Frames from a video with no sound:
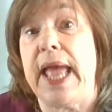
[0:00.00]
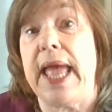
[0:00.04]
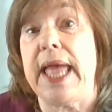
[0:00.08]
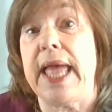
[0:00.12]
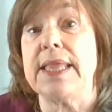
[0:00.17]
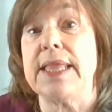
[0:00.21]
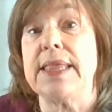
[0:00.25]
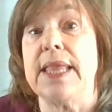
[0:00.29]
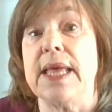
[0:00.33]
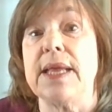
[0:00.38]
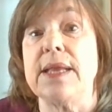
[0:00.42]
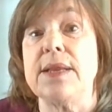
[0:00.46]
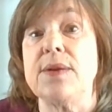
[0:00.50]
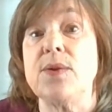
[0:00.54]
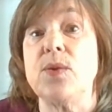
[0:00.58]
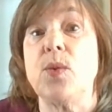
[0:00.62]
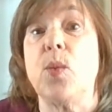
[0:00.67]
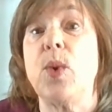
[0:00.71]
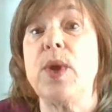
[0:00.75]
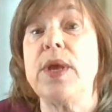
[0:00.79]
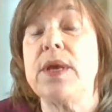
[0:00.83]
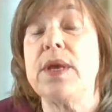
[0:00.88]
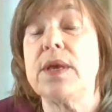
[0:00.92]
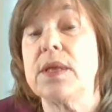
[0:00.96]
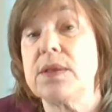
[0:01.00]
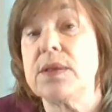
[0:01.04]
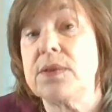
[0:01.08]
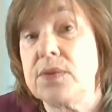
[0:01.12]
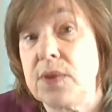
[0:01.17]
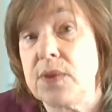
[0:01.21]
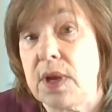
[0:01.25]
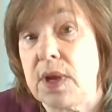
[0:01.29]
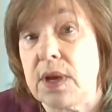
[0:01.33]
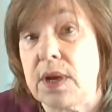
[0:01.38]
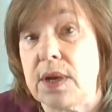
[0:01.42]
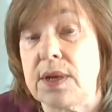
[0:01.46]
And then we can
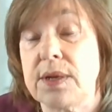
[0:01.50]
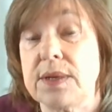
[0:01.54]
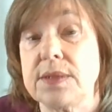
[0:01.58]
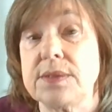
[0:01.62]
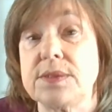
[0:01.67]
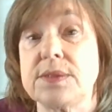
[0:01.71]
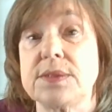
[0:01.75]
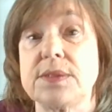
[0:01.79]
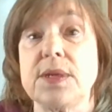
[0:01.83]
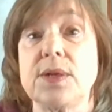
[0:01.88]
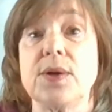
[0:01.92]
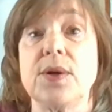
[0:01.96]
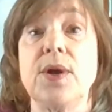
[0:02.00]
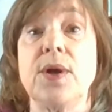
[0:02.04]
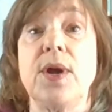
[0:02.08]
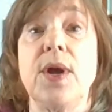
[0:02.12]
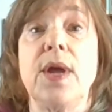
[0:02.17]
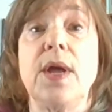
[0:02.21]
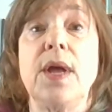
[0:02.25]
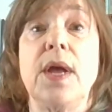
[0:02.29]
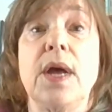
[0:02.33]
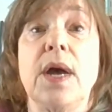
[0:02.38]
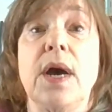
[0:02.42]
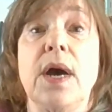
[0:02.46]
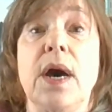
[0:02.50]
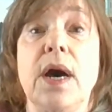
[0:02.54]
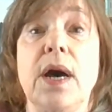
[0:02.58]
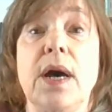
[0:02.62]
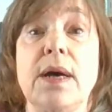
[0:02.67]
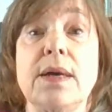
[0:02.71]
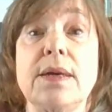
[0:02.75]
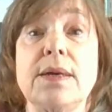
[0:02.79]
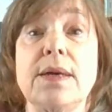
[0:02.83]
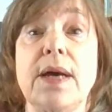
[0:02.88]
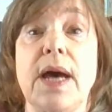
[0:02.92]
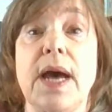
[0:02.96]
consider
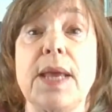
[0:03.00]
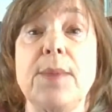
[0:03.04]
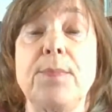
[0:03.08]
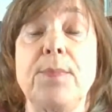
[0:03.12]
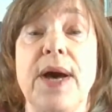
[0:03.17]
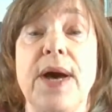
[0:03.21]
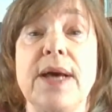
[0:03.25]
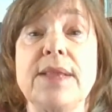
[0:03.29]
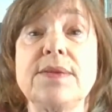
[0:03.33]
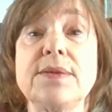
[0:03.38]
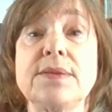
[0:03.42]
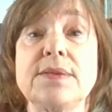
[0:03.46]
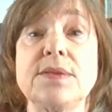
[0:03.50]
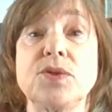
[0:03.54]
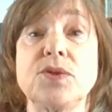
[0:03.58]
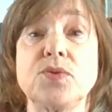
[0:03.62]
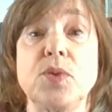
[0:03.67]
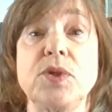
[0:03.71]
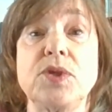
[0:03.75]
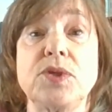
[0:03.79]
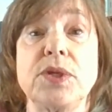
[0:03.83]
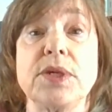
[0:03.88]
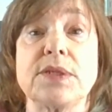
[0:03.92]
hypothesis which